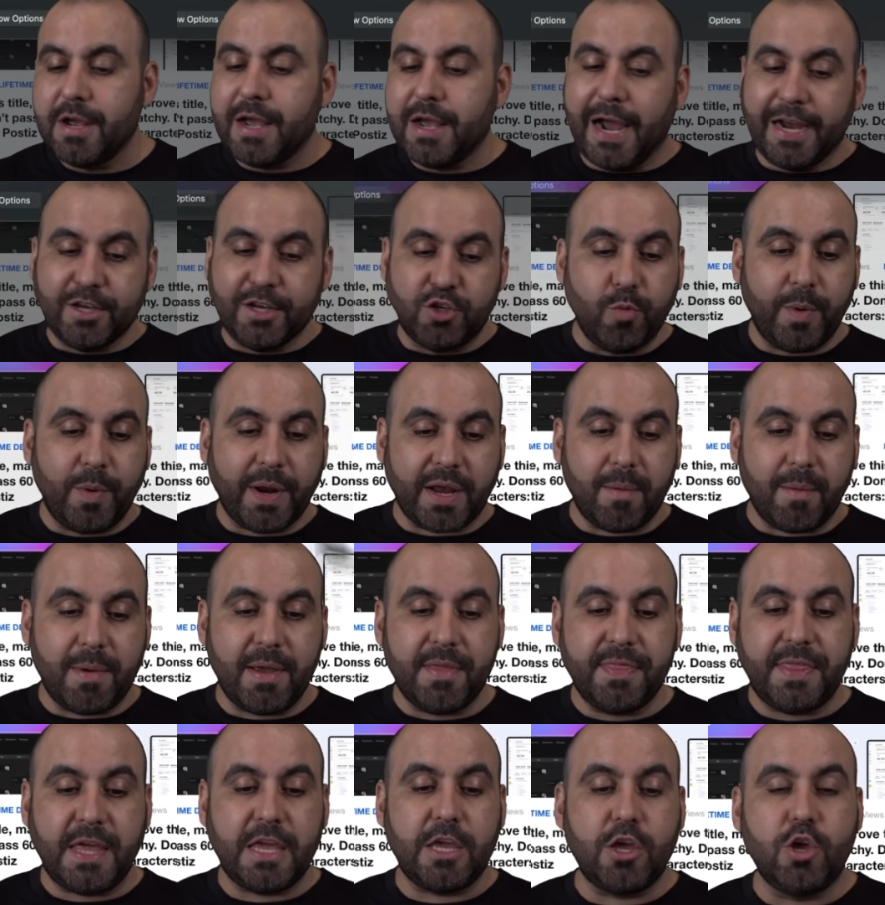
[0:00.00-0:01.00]
I do
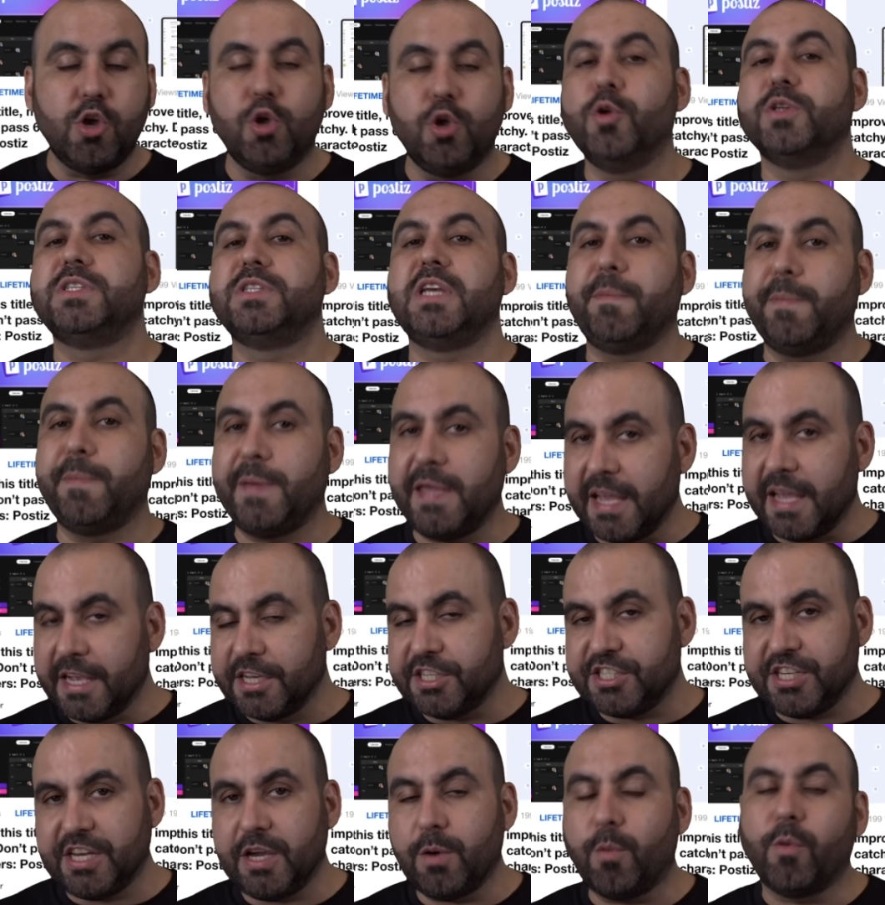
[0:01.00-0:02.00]
recommend that you use a
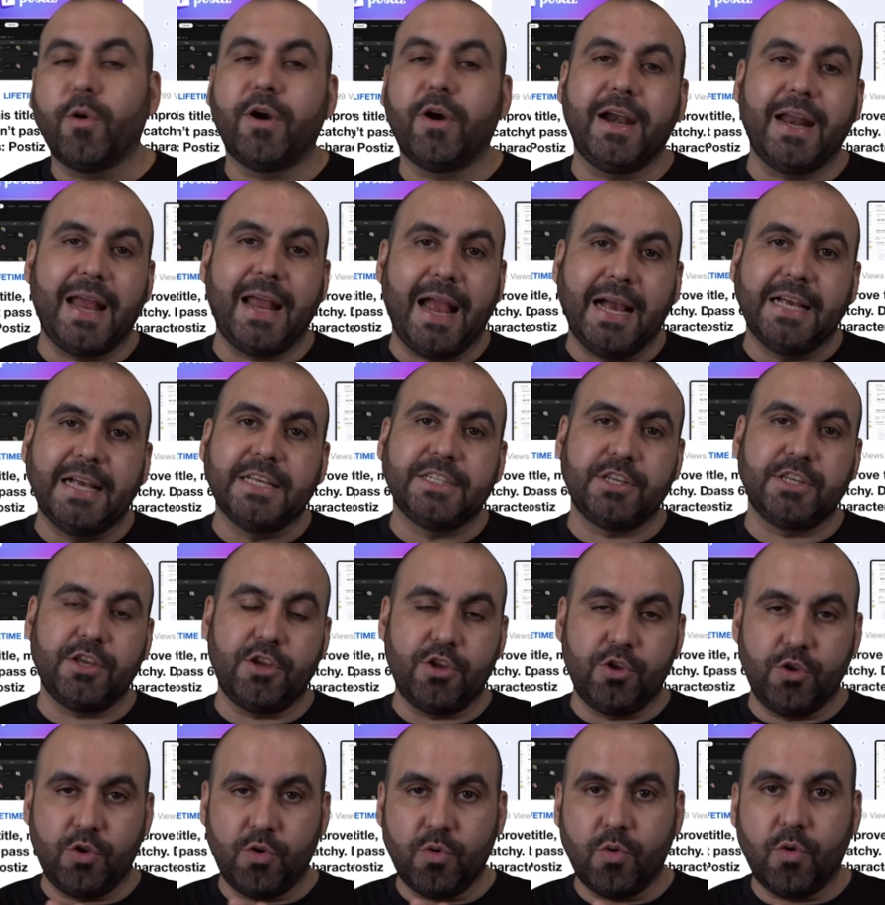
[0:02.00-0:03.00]
PNG where it has
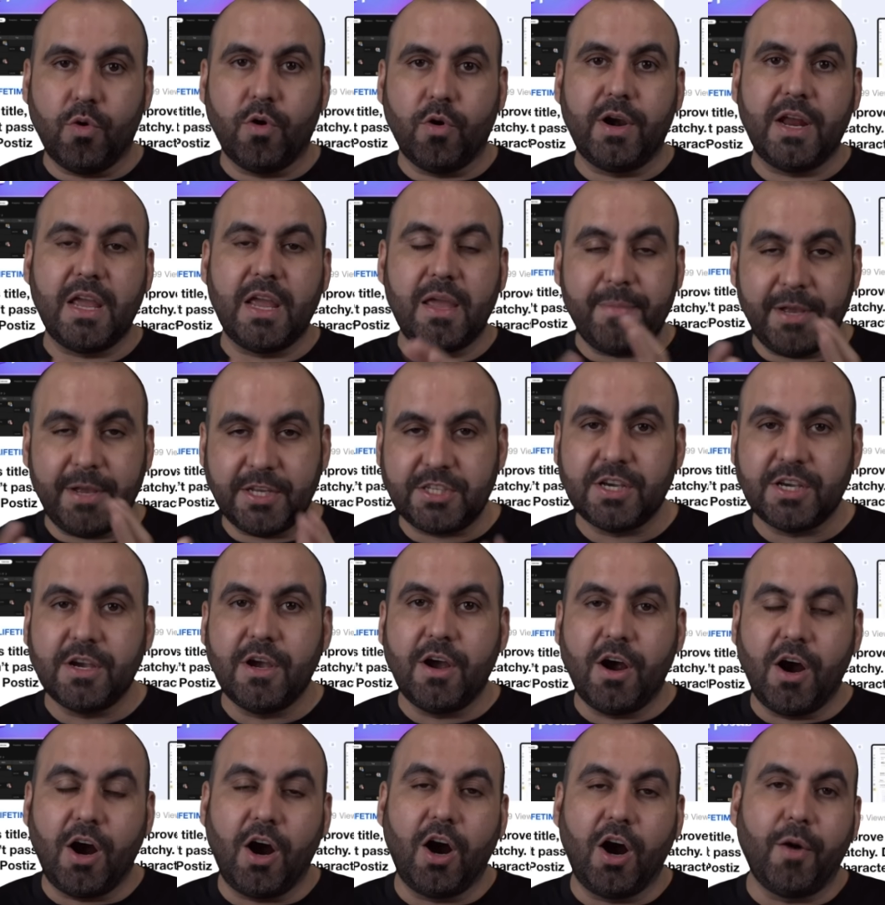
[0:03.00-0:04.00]
your image
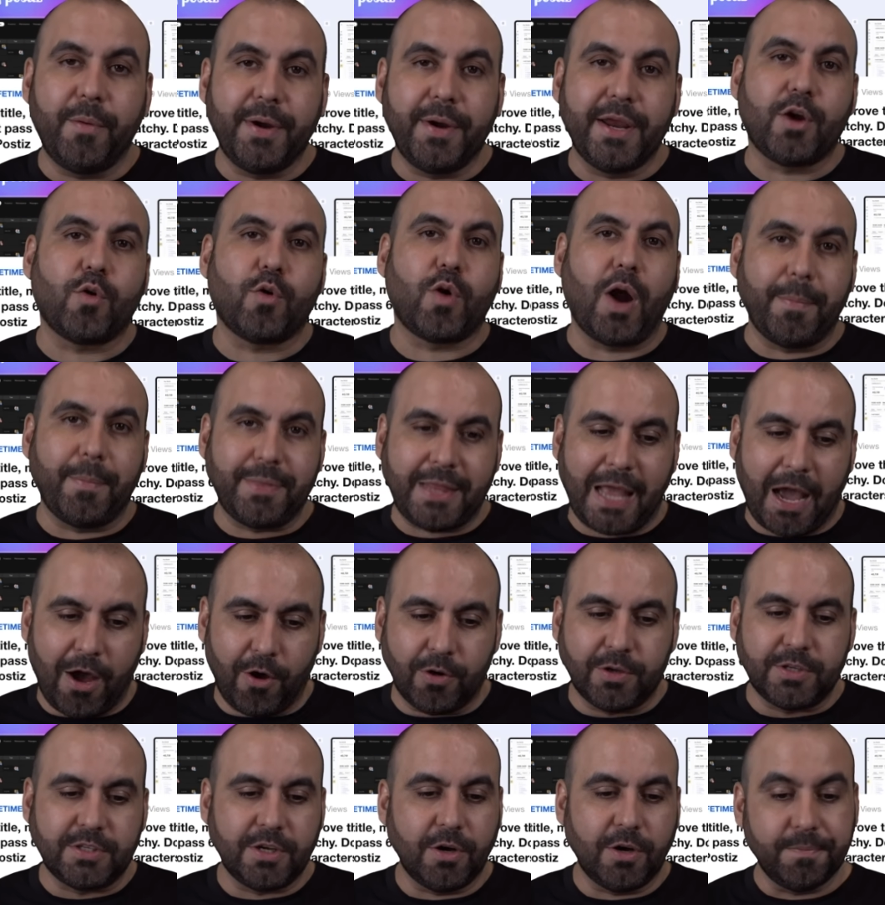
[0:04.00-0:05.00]
already cropped
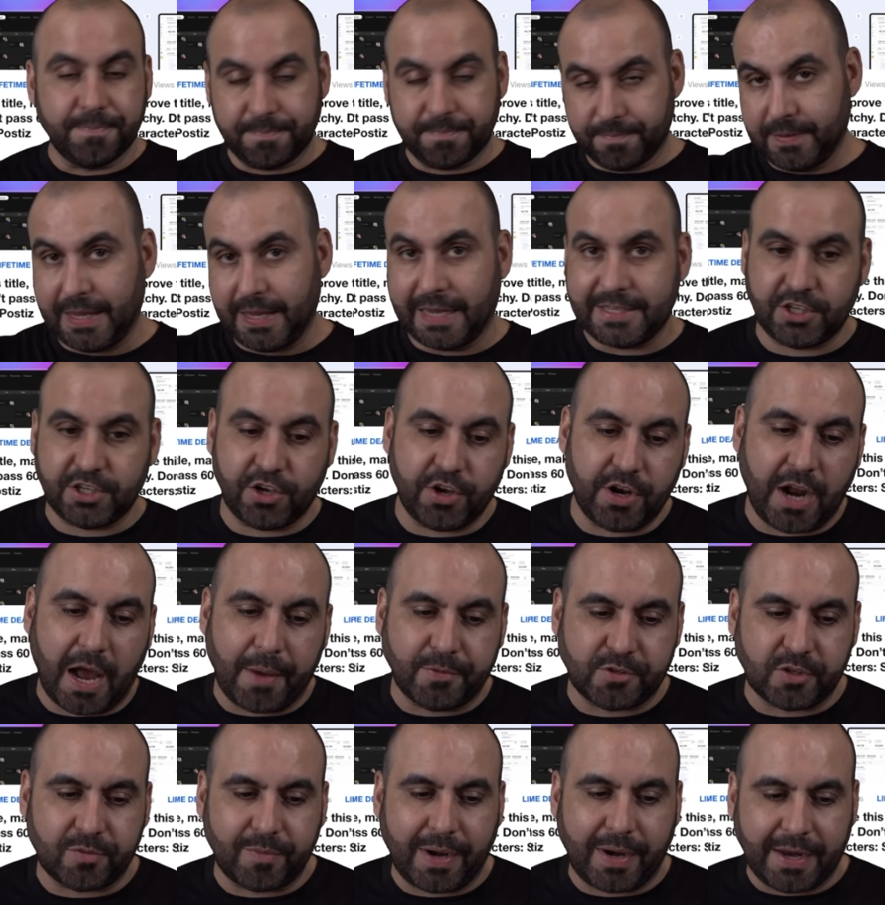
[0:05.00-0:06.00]
out. So that's a good
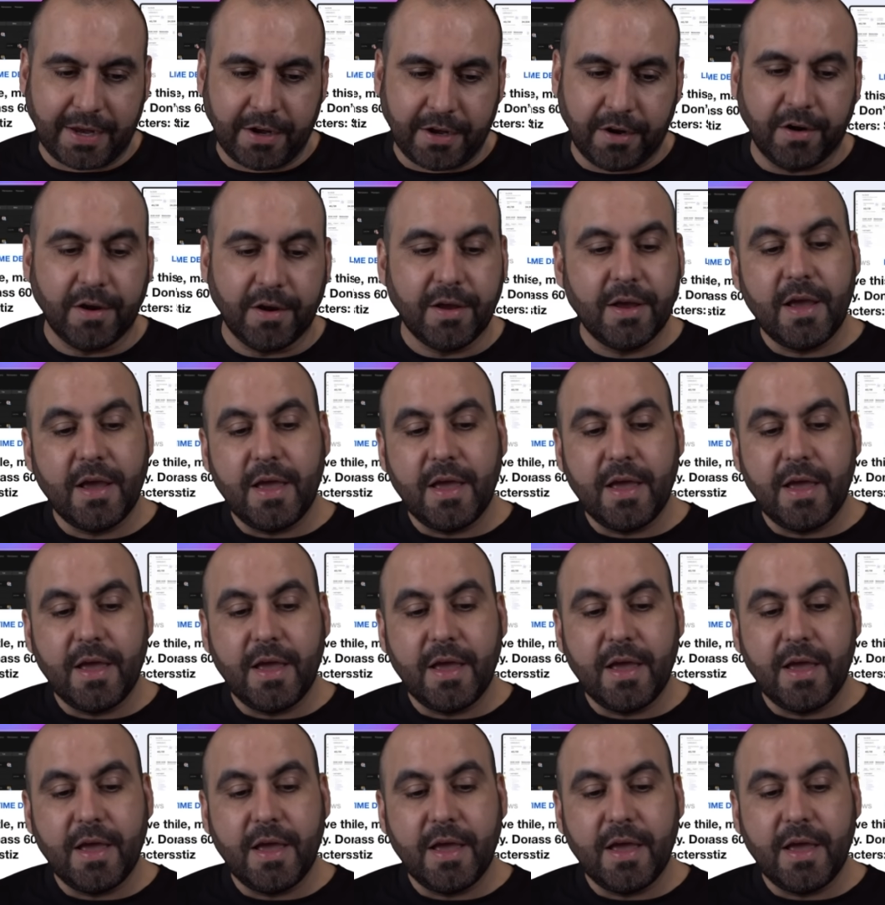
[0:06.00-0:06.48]
option right here.